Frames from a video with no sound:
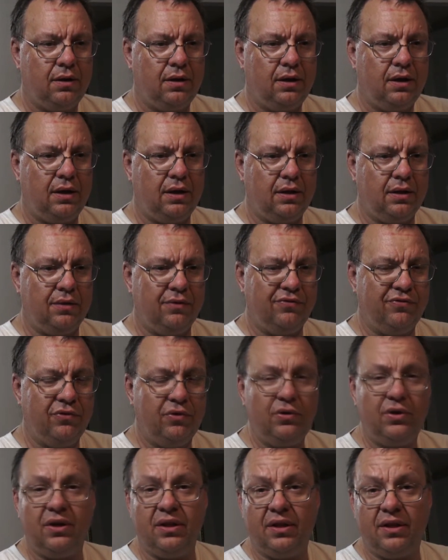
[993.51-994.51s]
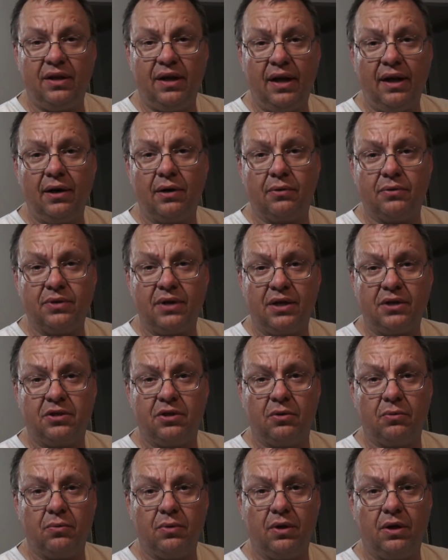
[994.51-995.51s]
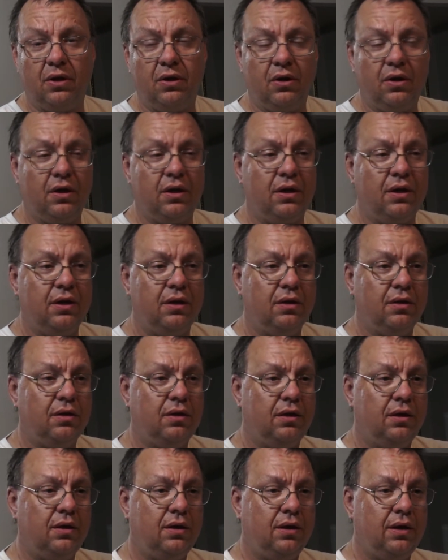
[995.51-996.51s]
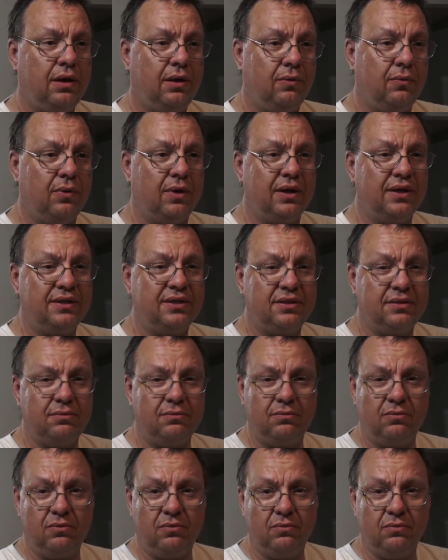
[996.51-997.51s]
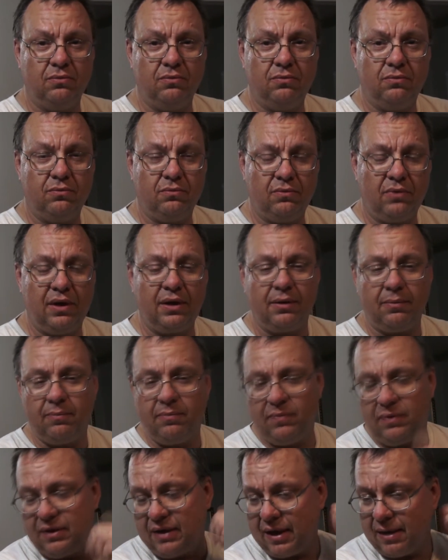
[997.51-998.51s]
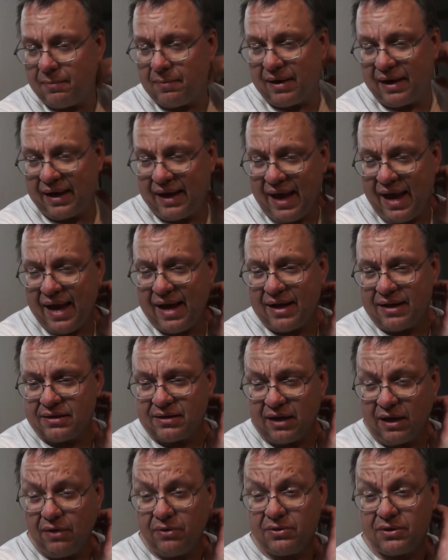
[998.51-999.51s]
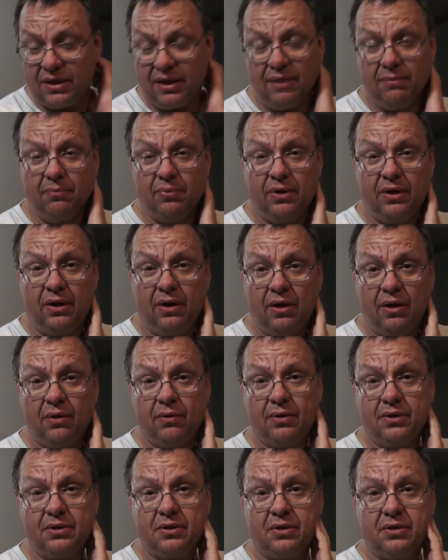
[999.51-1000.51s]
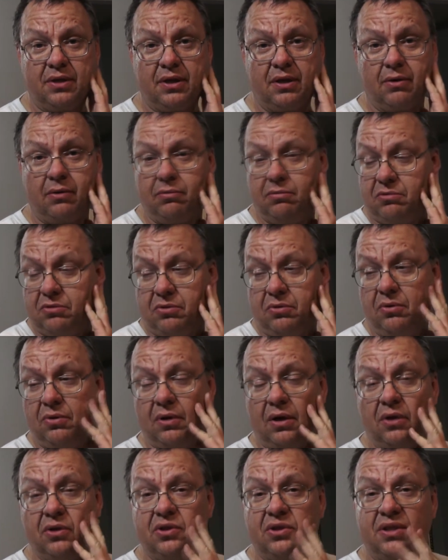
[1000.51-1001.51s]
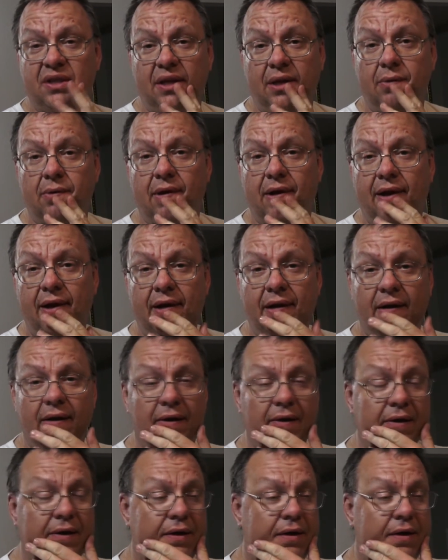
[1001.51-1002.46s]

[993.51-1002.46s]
And the food in the diner was actually really good. And when I went and got my gas, I was getting pretty hungry, so it's like, oh, screw it, I'll just eat right here.